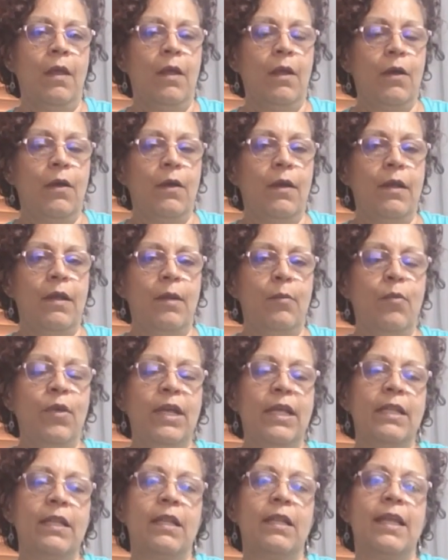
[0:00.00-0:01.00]
Good, and
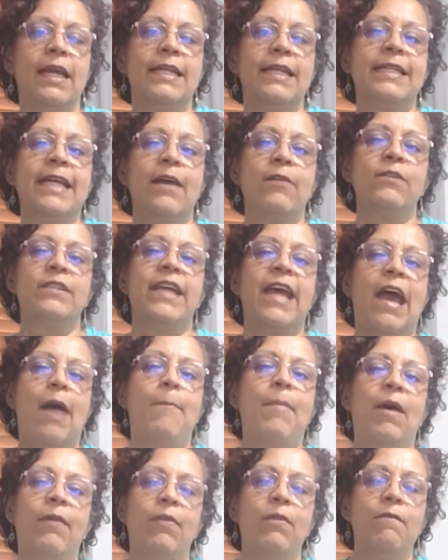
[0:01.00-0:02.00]
bringing the leg down,
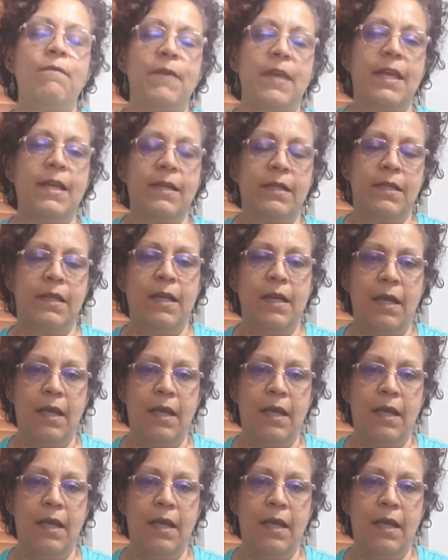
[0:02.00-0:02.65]
tap out the feet.